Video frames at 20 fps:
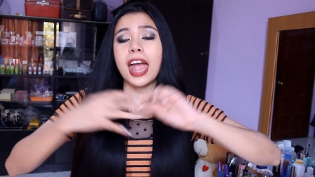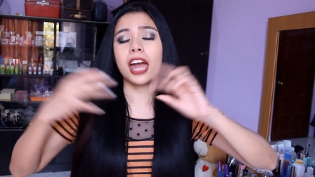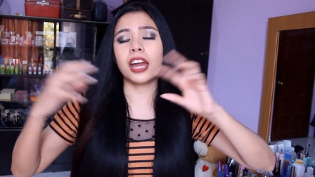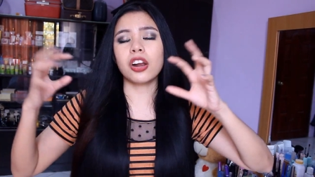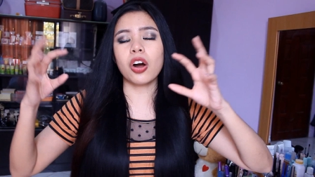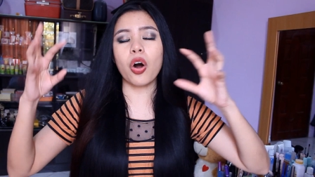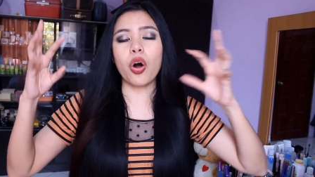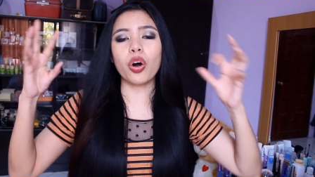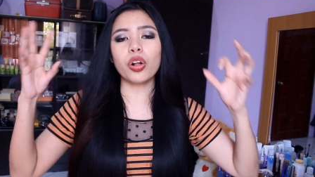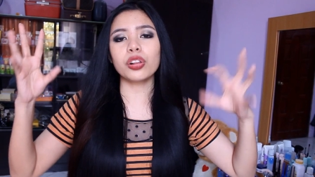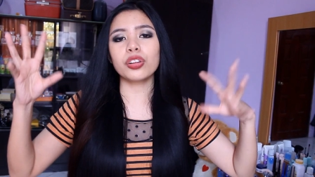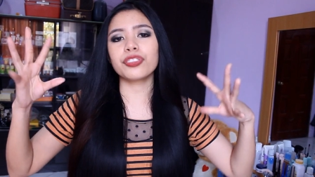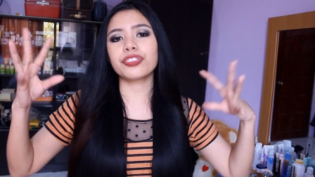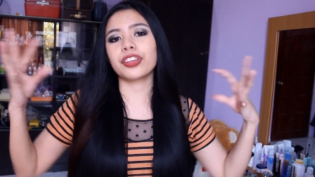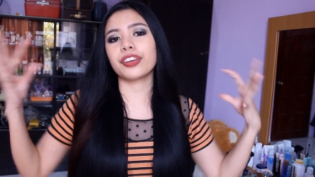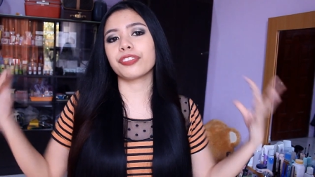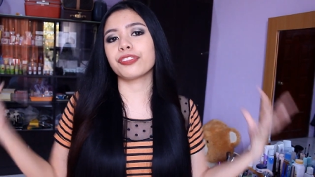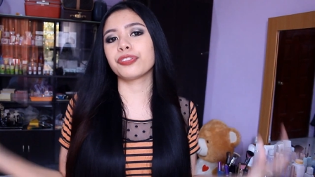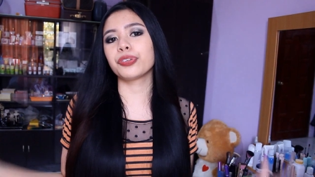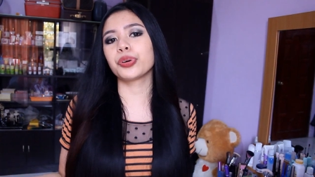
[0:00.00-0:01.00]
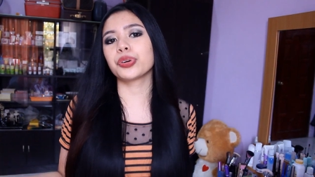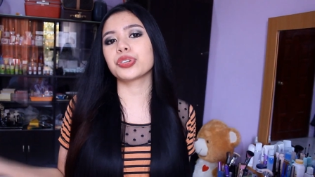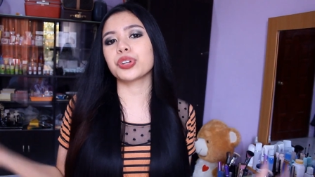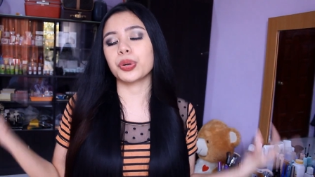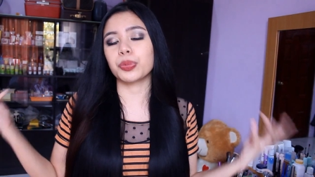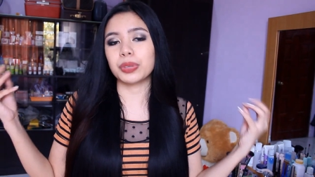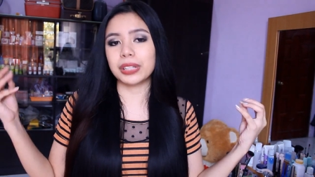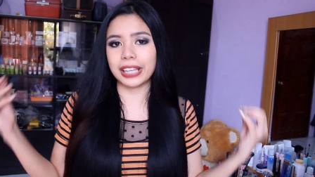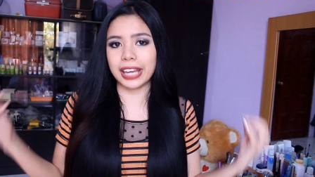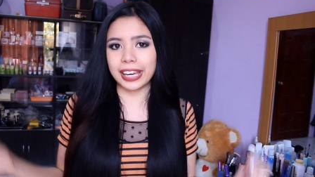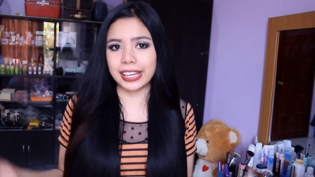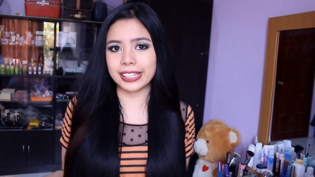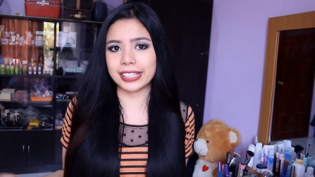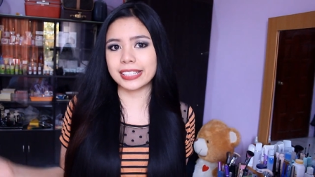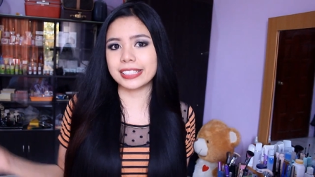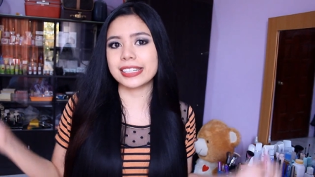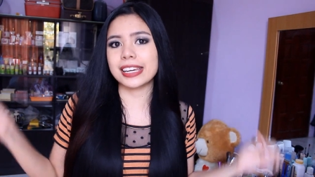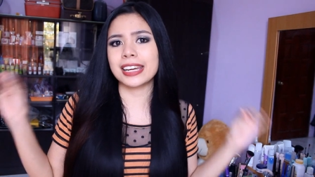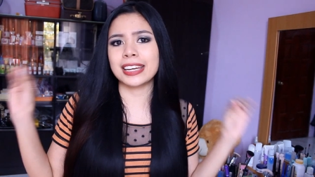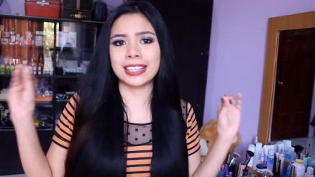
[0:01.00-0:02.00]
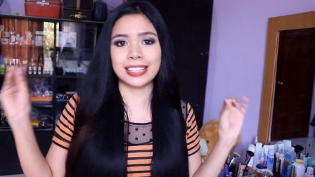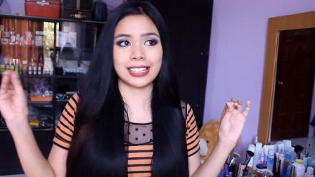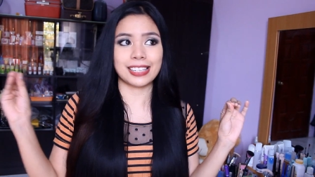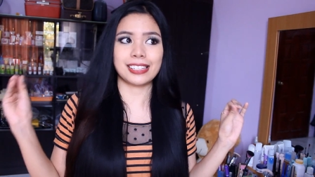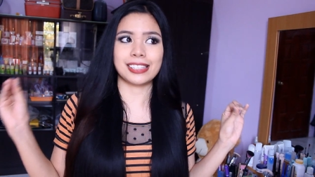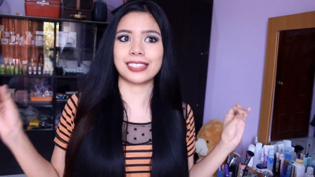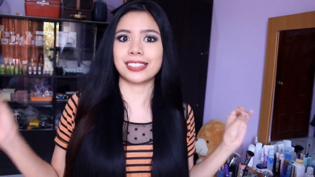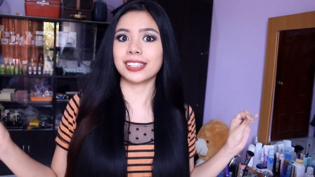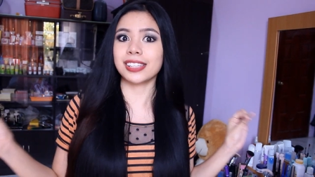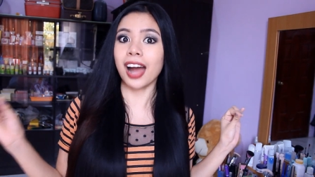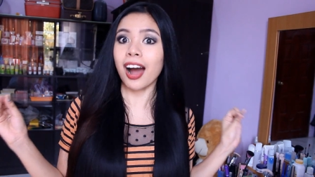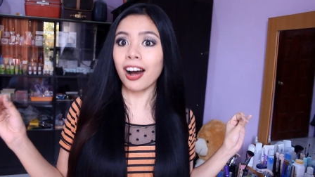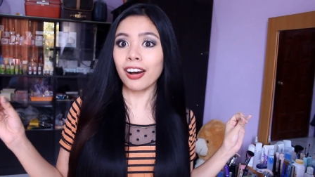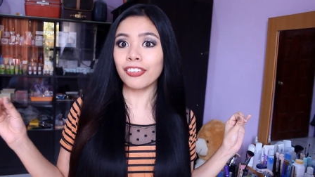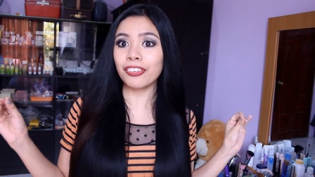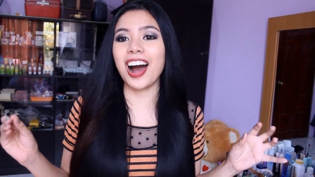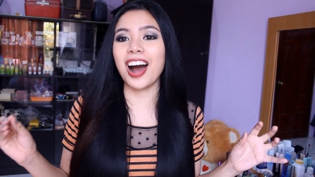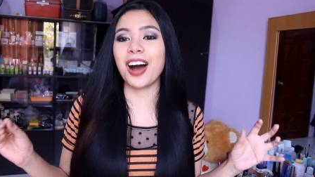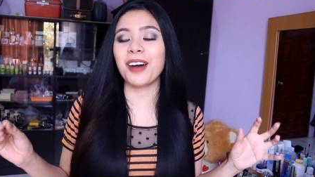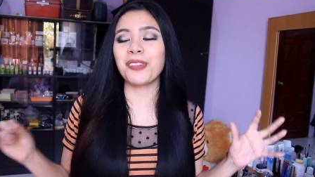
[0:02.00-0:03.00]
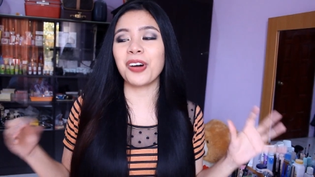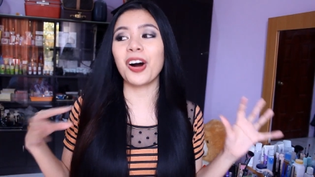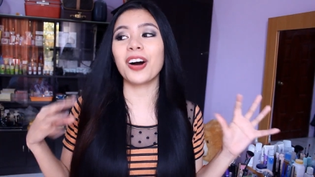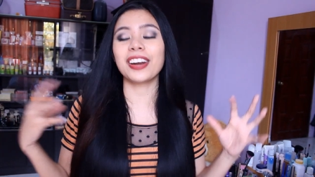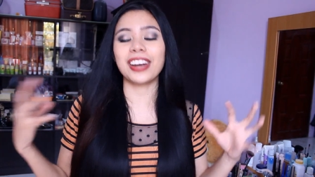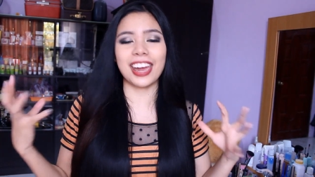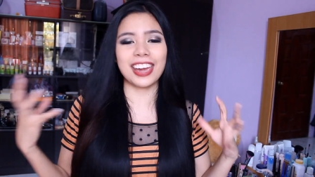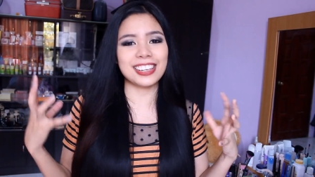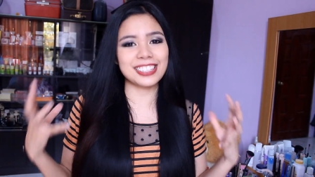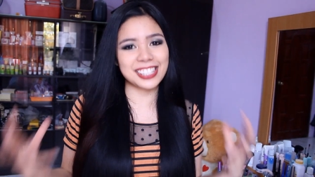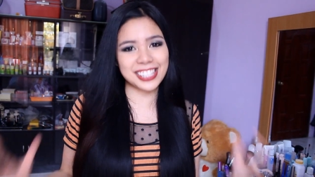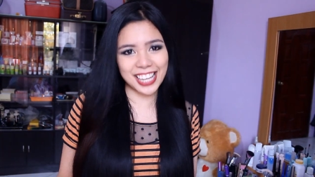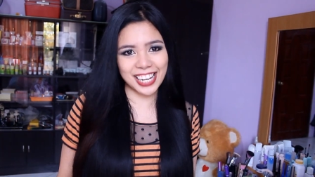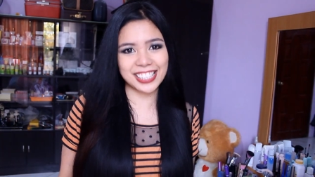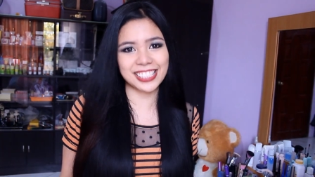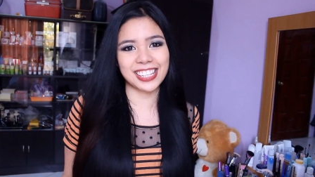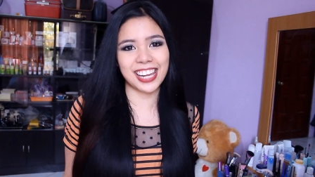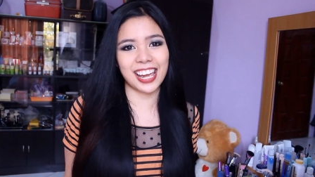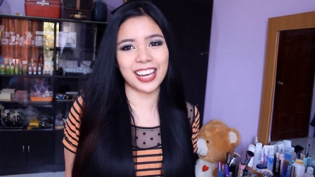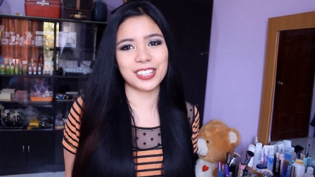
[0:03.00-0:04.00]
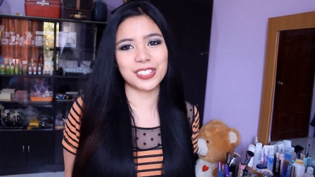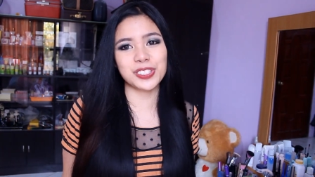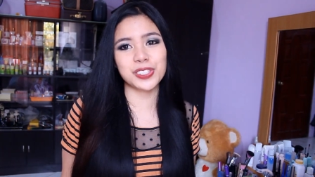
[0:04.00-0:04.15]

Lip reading: and all of the food-related stuff on a Sunday.